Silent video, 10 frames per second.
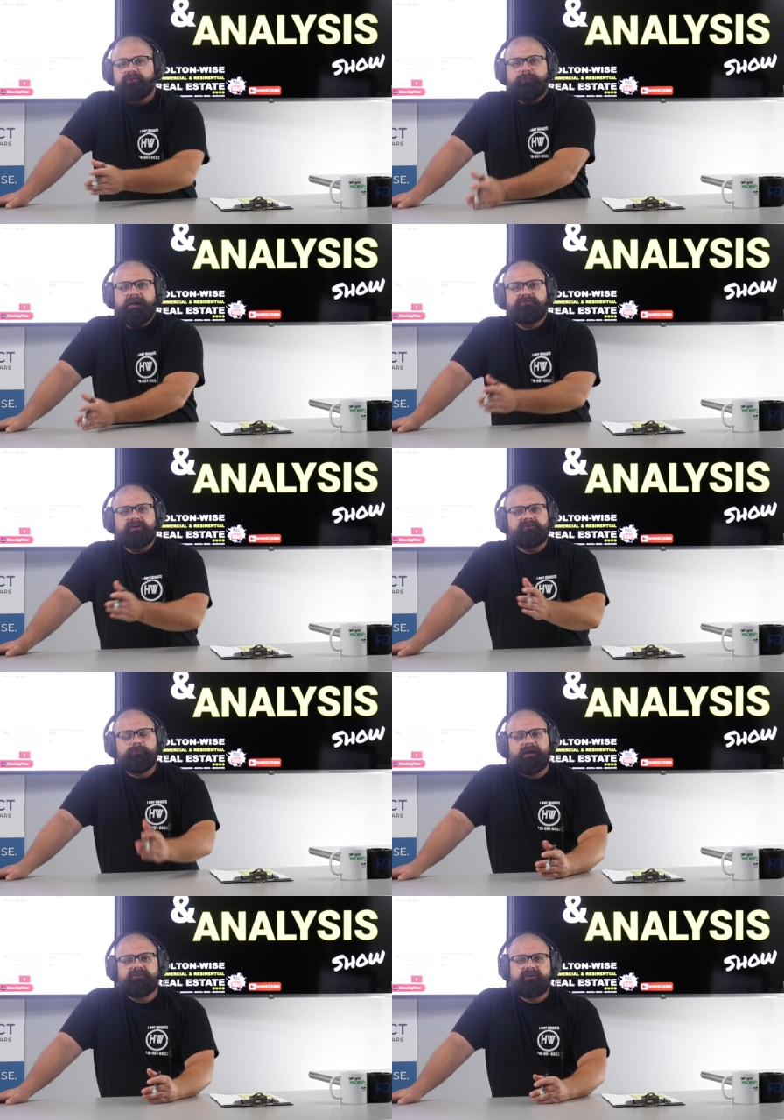are paycheck to
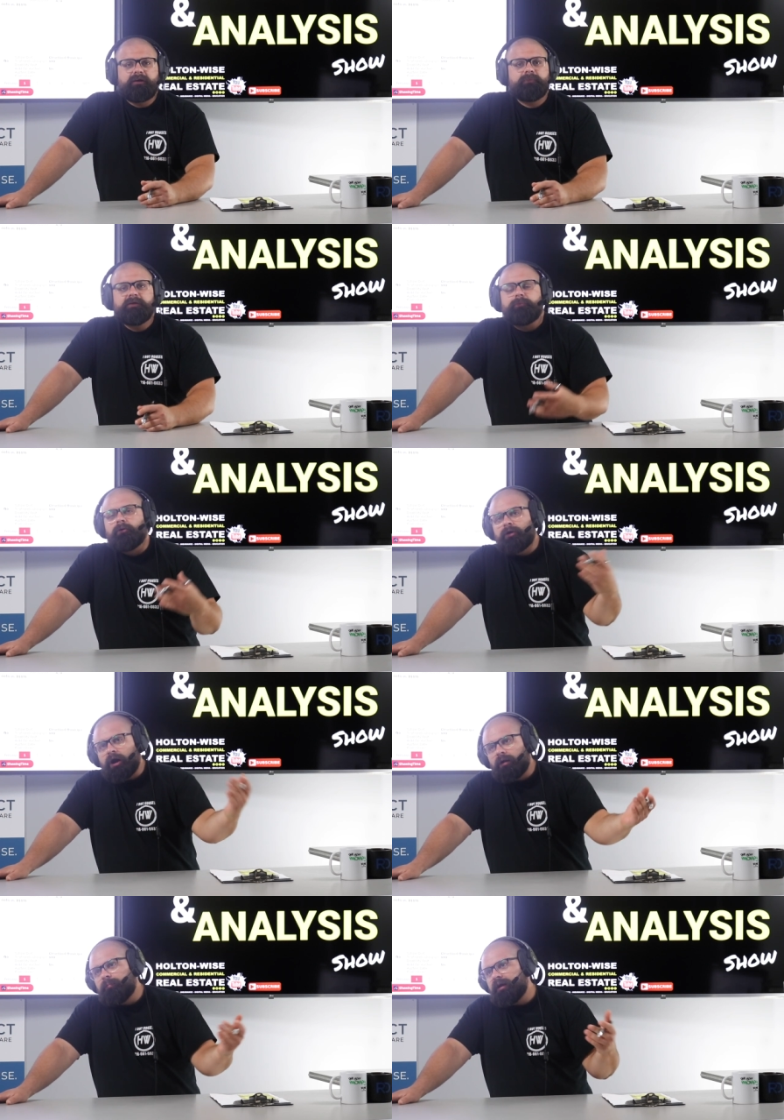paycheck people.
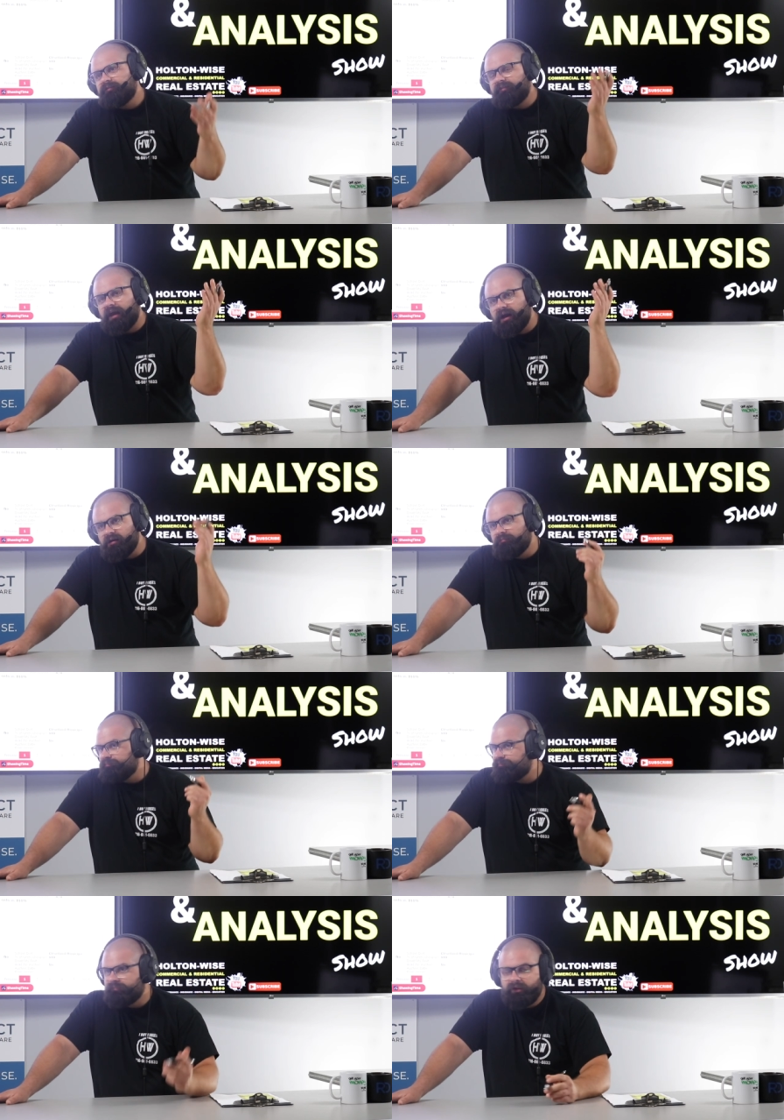Car breaks down.
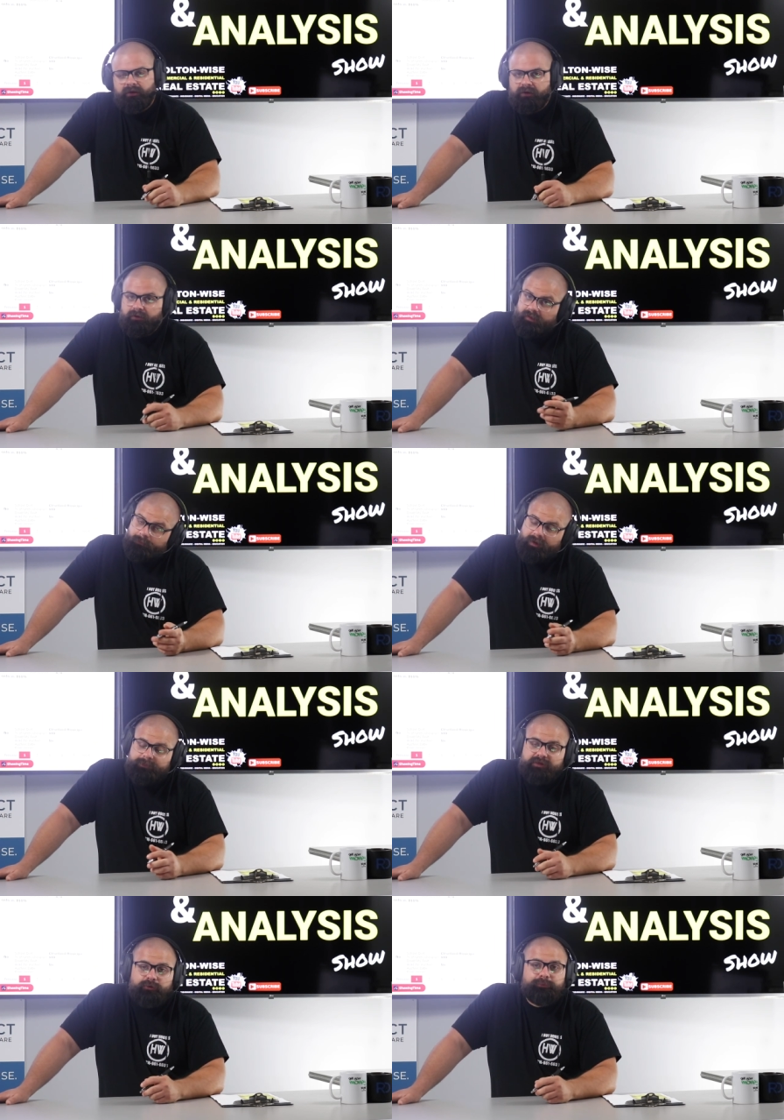That might
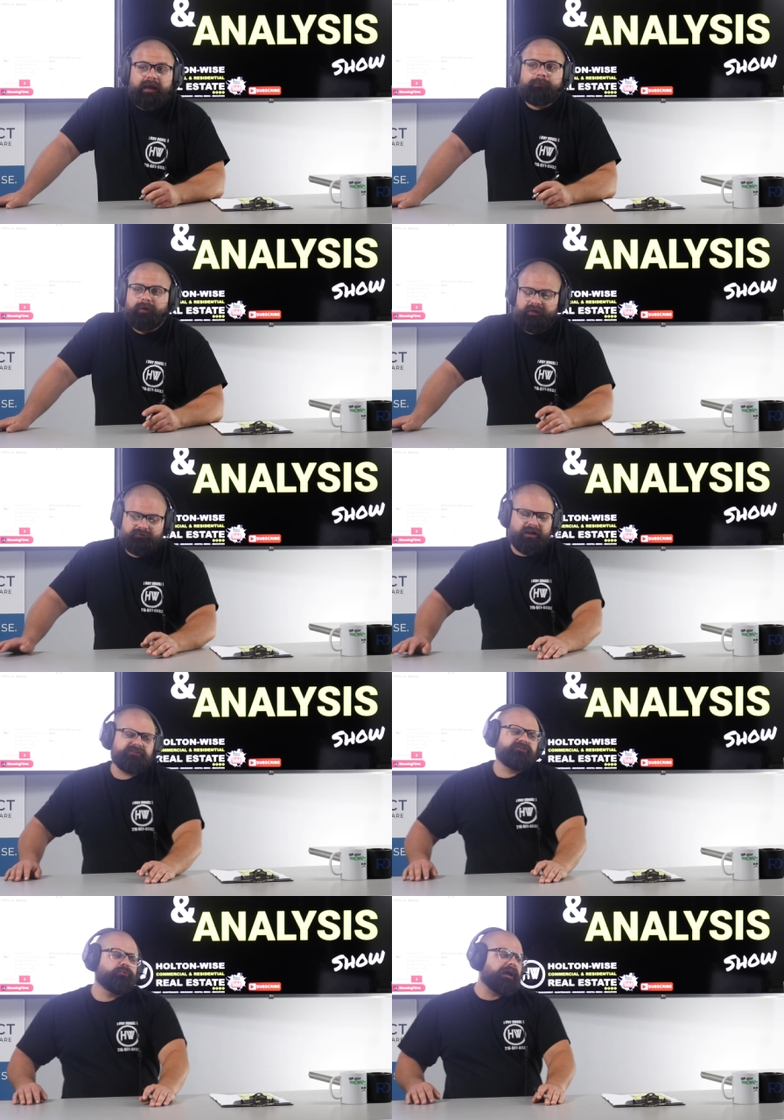be your rent money,
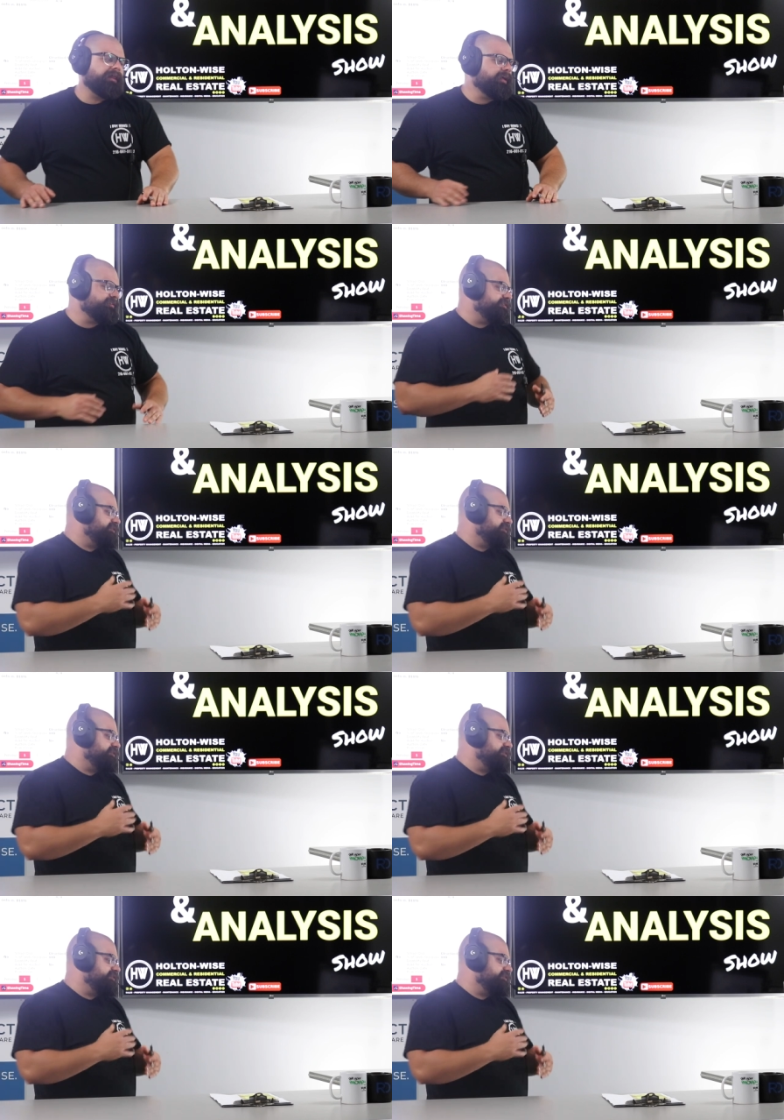right? So what I like to